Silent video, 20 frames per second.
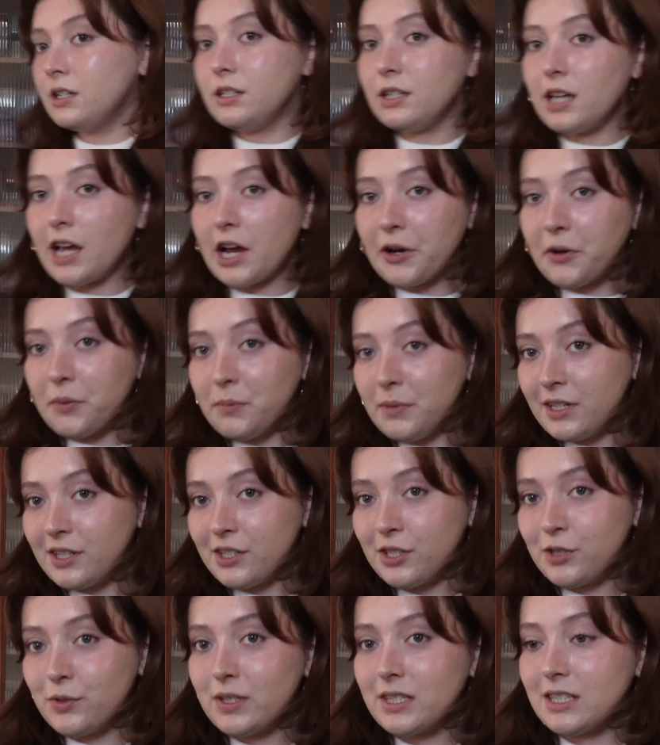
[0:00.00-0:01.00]

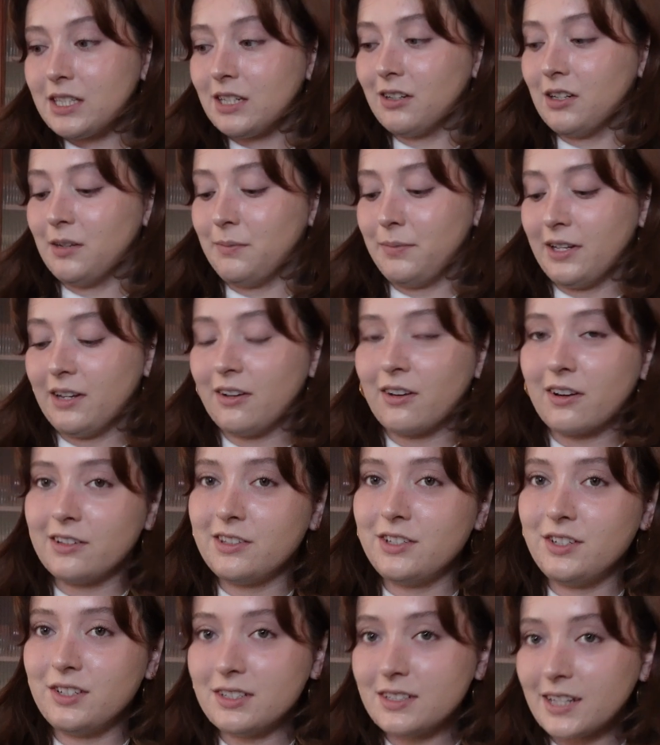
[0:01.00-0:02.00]
tiramisu syrup. It
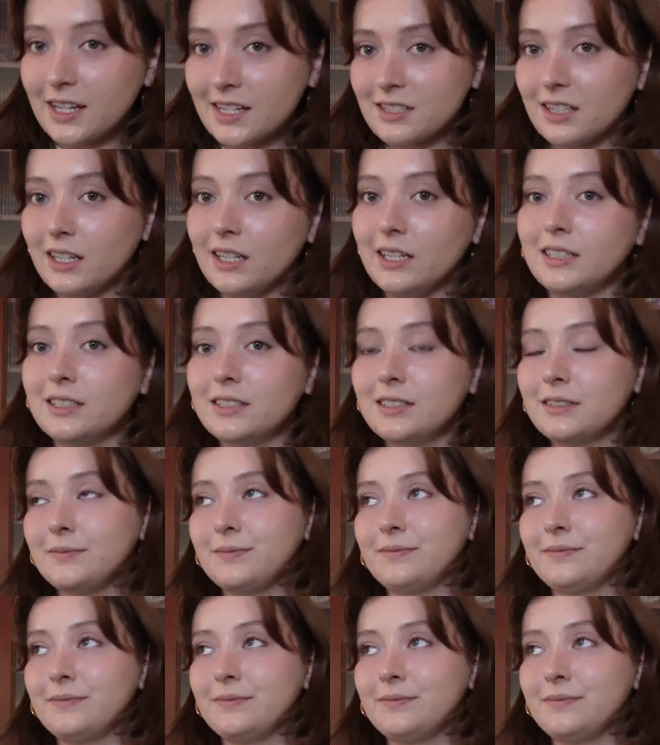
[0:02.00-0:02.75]
honestly just tastes like